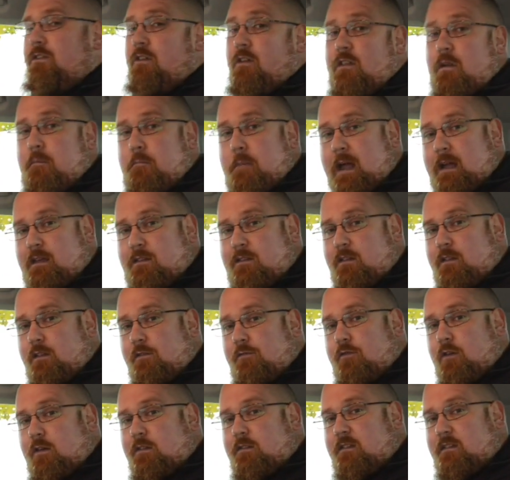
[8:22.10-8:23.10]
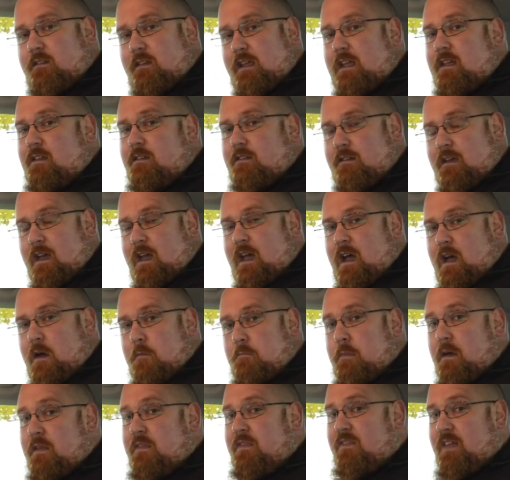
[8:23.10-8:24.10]
on the backs of the front seats.
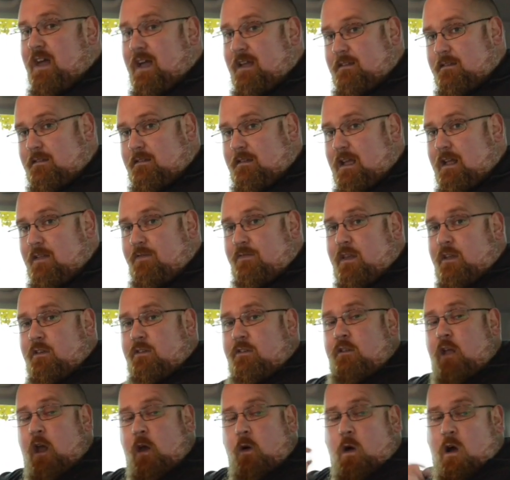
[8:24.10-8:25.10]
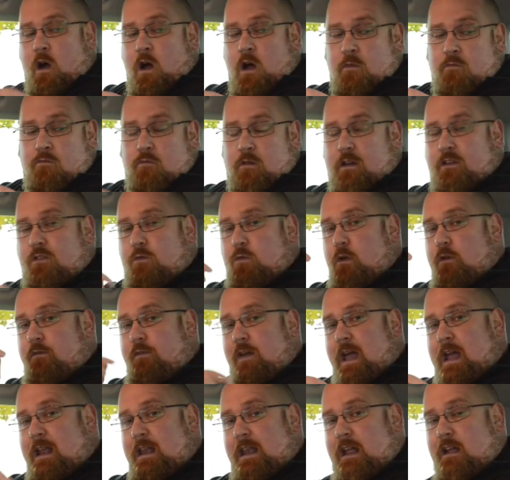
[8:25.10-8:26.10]
But that's it. There's no armrest
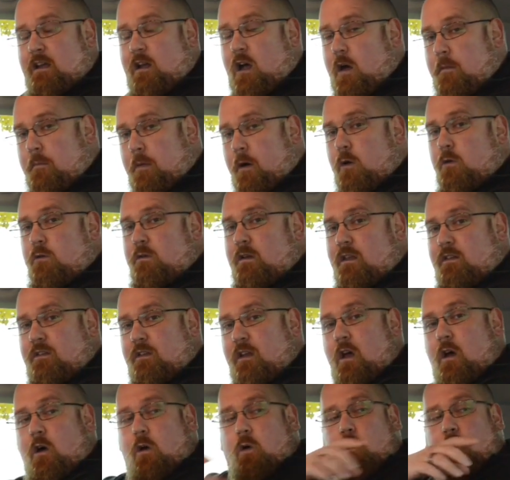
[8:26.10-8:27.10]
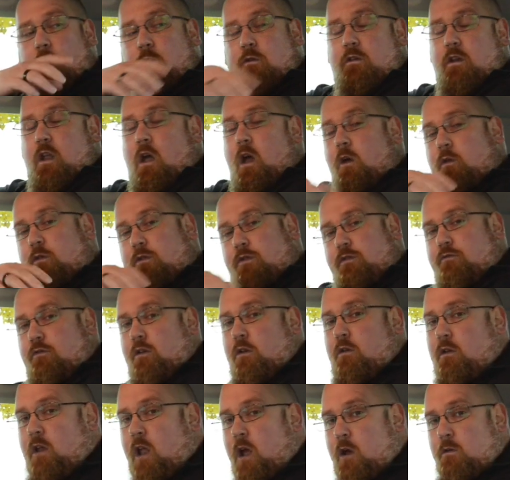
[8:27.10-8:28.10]
with any cup holders or no
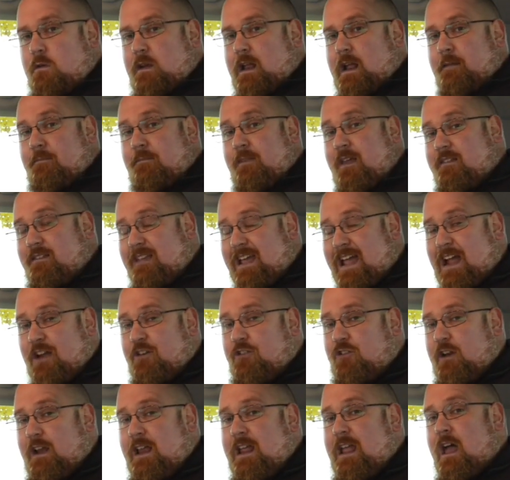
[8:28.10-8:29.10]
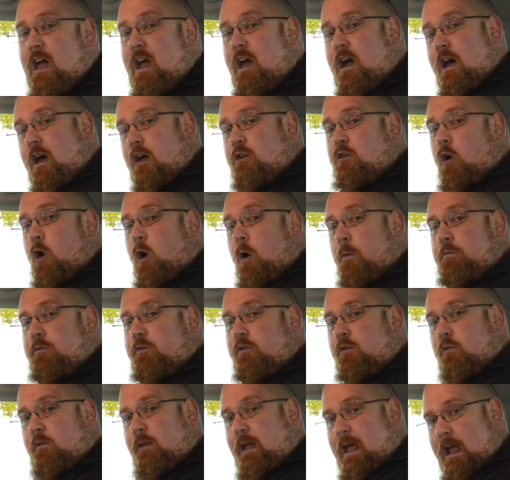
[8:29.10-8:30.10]
through loading. That's actually an
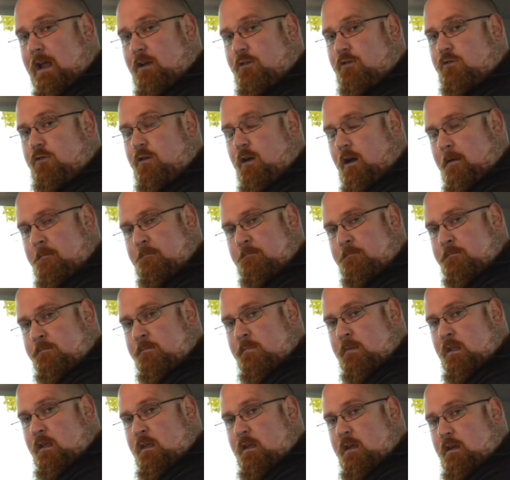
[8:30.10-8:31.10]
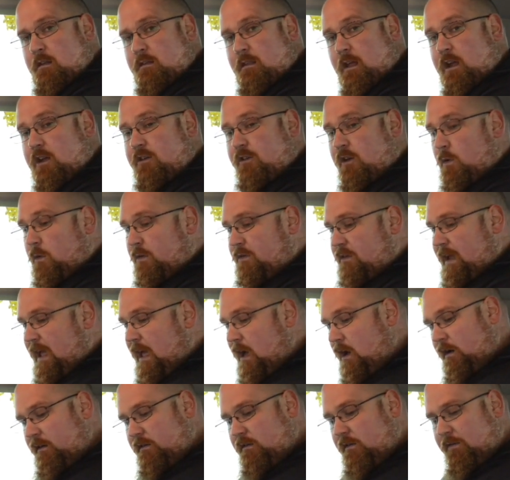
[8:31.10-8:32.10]
optional extra. Now, you do also
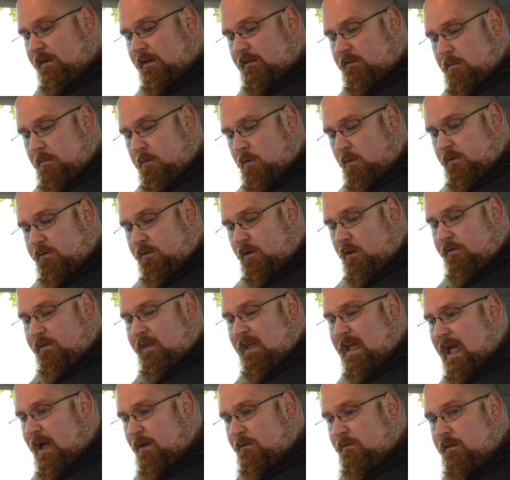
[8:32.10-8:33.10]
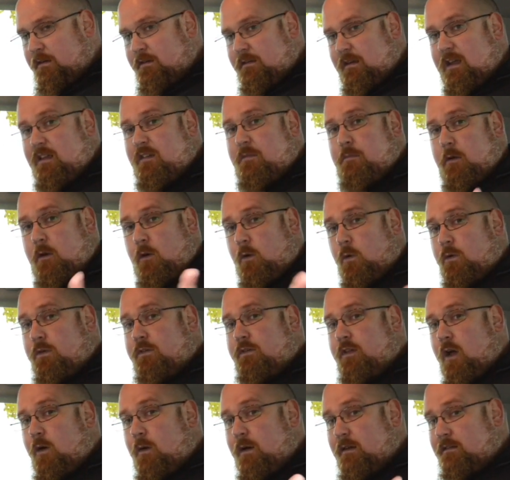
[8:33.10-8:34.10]
get Isofix supports on the outer seats, but
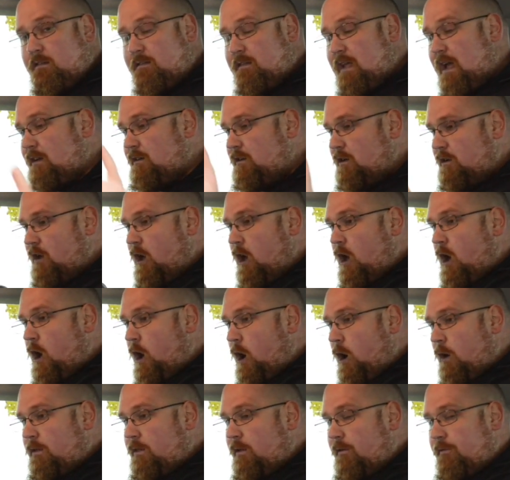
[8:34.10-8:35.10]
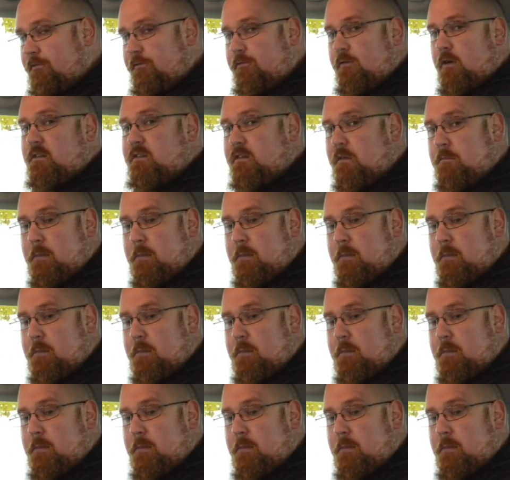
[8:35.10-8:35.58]
also as standard on the front